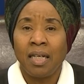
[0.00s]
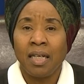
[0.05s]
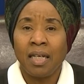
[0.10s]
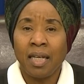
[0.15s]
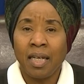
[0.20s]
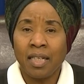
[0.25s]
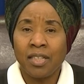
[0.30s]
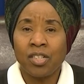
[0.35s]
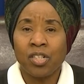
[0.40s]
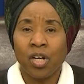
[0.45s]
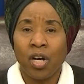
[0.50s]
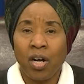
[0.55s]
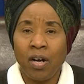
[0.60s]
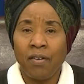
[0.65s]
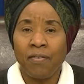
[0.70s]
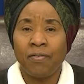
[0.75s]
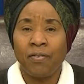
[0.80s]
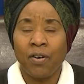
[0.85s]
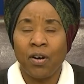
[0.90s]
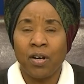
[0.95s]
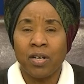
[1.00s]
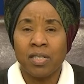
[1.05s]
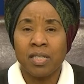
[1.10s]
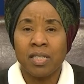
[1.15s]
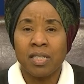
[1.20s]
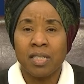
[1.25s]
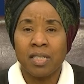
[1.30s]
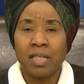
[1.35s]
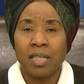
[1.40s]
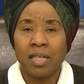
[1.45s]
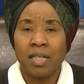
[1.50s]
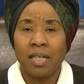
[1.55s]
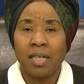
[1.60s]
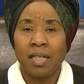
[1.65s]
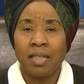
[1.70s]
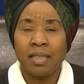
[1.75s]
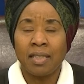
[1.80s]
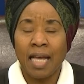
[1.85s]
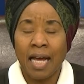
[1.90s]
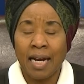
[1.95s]
each of us
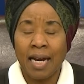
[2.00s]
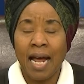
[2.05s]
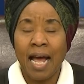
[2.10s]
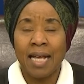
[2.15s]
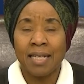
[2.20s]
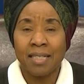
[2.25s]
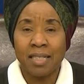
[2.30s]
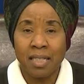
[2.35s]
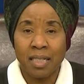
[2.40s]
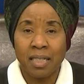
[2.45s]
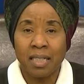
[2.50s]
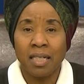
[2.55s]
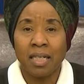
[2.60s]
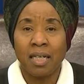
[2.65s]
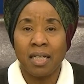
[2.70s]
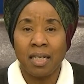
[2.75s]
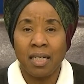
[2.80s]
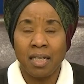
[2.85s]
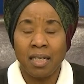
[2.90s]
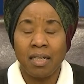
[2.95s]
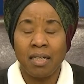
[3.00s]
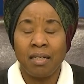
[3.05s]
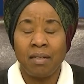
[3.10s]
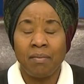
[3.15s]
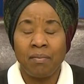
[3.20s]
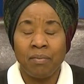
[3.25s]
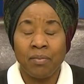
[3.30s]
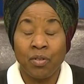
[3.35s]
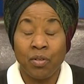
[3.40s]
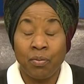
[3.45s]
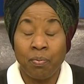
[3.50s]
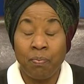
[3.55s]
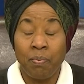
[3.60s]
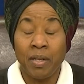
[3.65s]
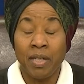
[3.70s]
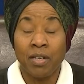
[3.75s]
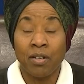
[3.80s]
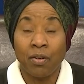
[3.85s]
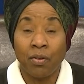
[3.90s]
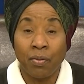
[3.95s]
that has
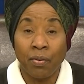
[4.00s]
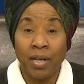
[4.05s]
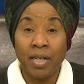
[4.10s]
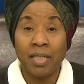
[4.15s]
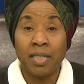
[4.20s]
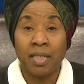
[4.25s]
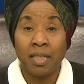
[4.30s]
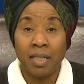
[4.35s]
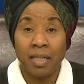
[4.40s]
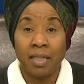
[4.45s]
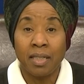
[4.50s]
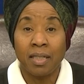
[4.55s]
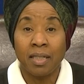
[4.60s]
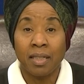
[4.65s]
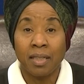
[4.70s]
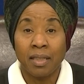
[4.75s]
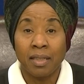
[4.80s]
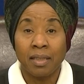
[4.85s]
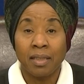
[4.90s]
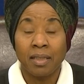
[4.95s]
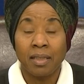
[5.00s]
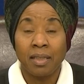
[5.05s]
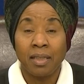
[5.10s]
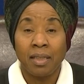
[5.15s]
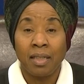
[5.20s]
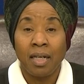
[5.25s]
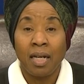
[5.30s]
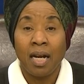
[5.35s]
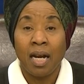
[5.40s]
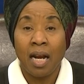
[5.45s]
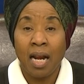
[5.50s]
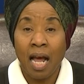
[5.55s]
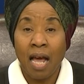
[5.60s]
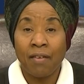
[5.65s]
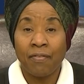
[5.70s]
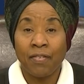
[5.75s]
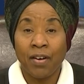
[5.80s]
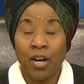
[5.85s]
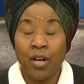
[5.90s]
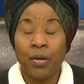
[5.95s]
been granted
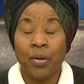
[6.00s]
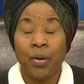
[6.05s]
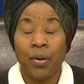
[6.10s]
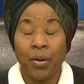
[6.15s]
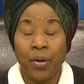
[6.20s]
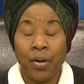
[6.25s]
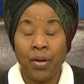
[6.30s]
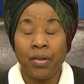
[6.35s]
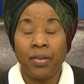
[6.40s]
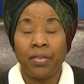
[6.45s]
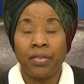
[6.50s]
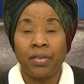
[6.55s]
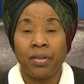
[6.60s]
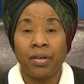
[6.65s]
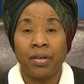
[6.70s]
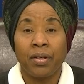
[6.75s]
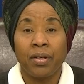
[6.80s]
life on earth,